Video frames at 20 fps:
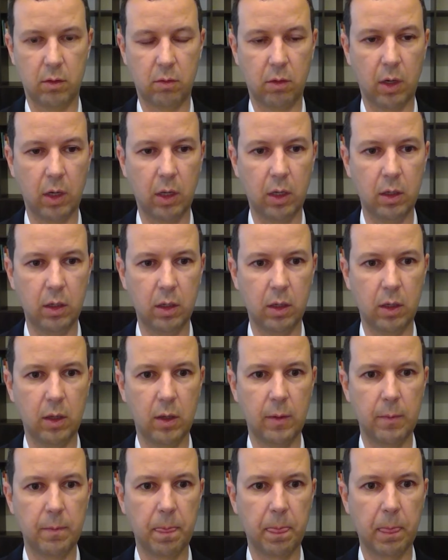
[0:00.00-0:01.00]
right?
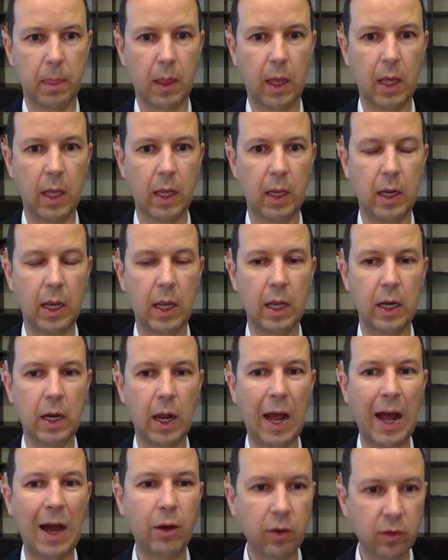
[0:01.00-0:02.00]
And
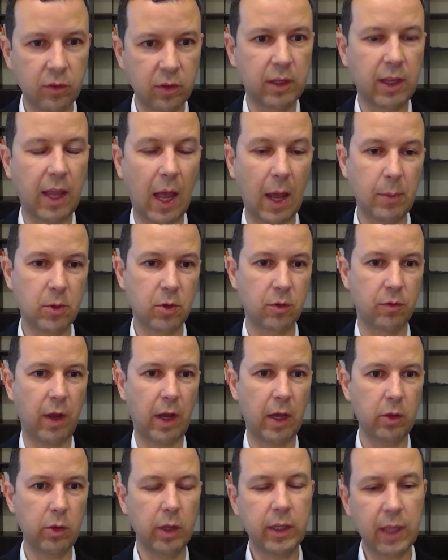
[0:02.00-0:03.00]
how does it capture
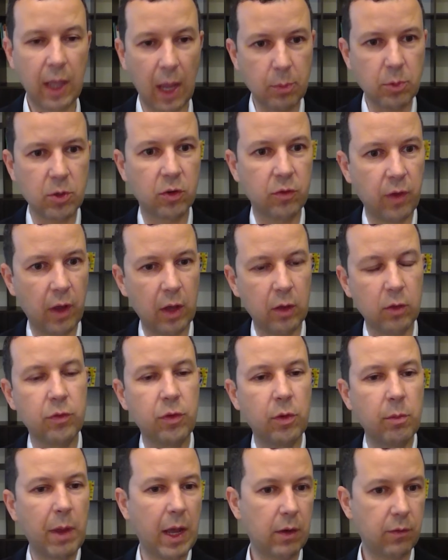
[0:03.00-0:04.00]
value? It captures value
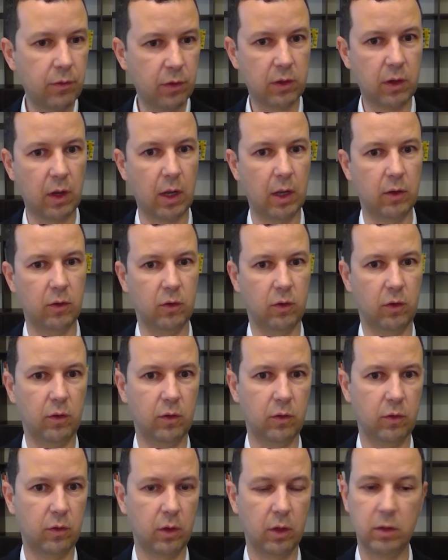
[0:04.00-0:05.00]
from
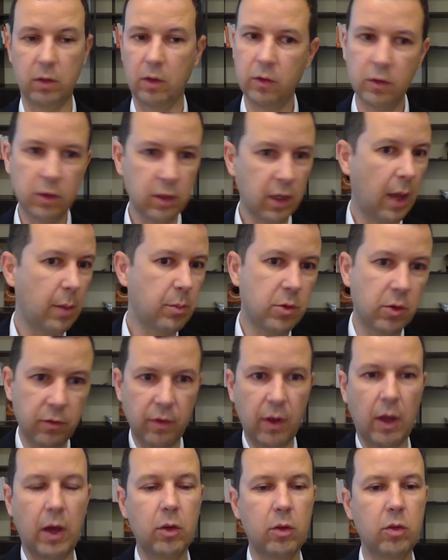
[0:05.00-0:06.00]
advertisers. It doesn't capture
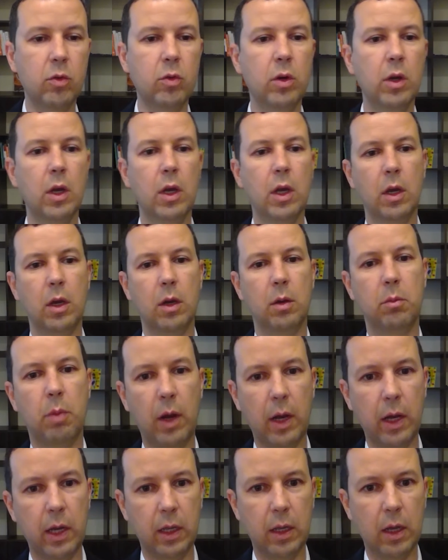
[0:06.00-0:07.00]
value
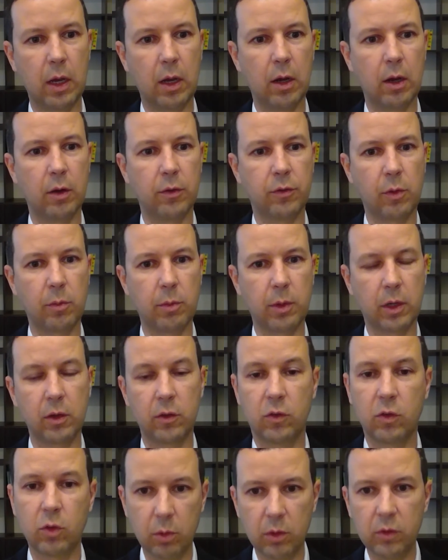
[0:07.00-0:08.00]
from the
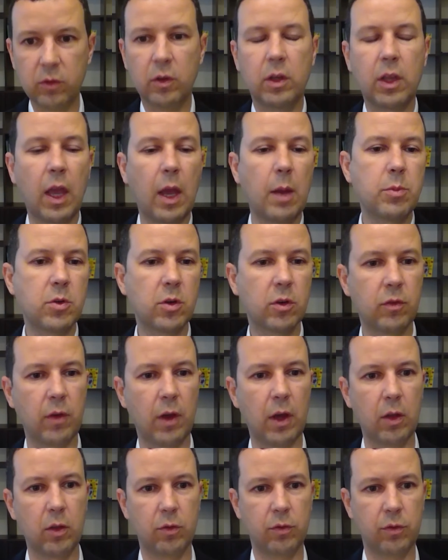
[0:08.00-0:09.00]
consumers. It captures
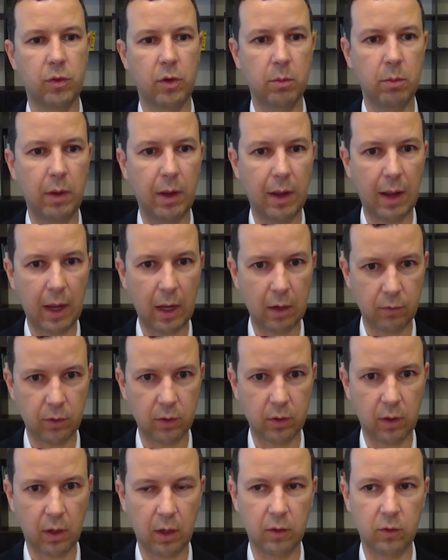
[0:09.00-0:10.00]
value from
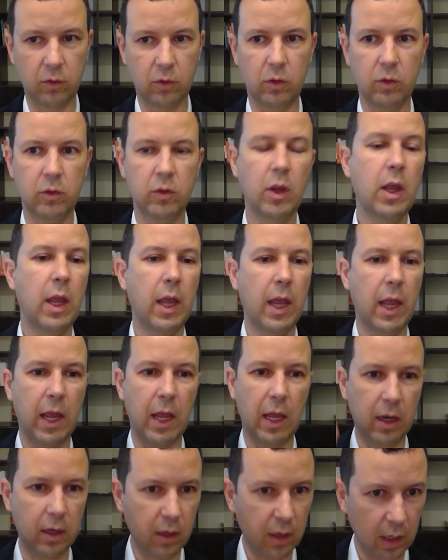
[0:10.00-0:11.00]
advertisers,
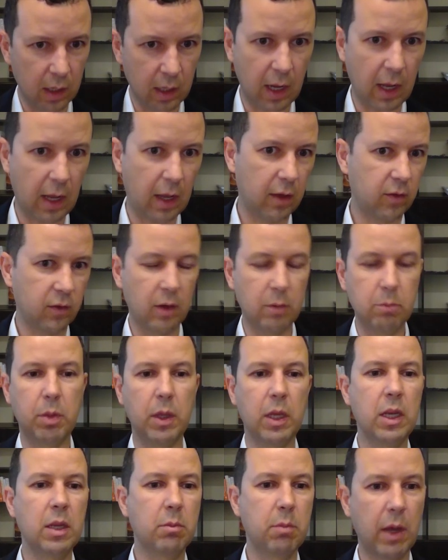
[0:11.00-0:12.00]
and it has a
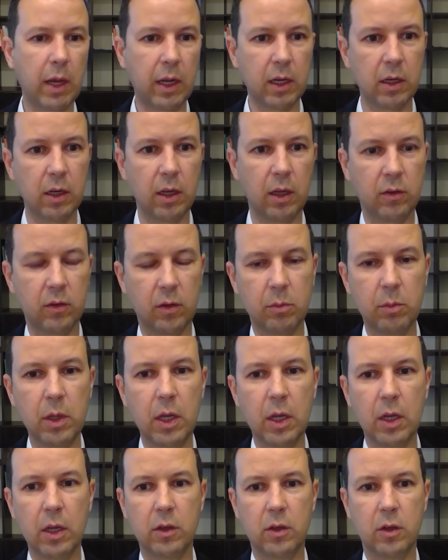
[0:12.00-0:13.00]
bidding mechanism
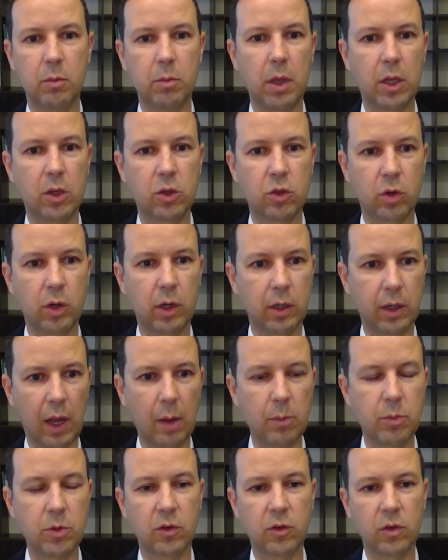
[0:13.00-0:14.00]
to make sure it
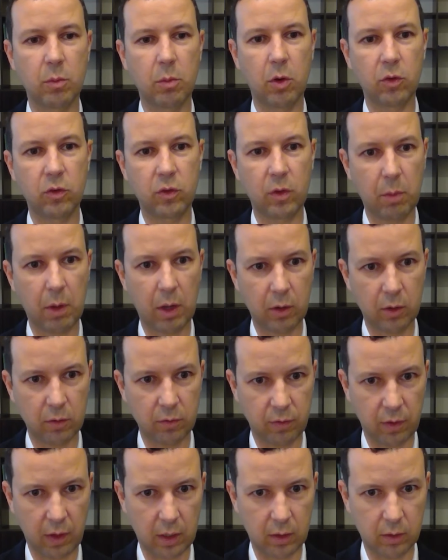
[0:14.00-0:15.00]
captures the most amount
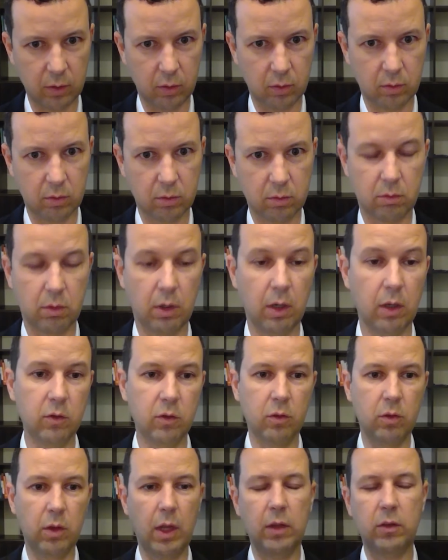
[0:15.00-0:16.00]
of value, right?
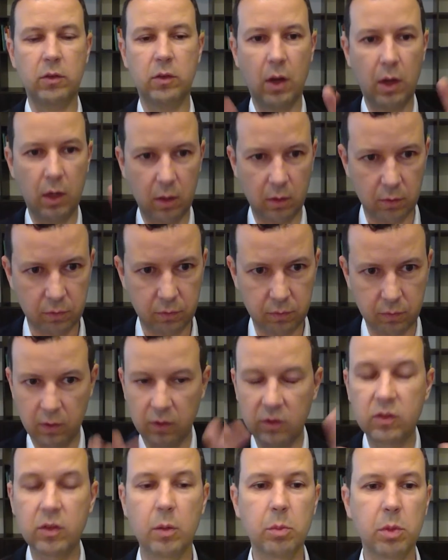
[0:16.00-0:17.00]
So that's kind of the
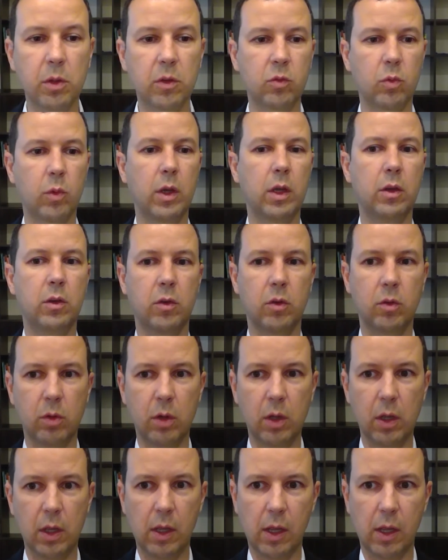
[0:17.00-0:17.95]
simplest way to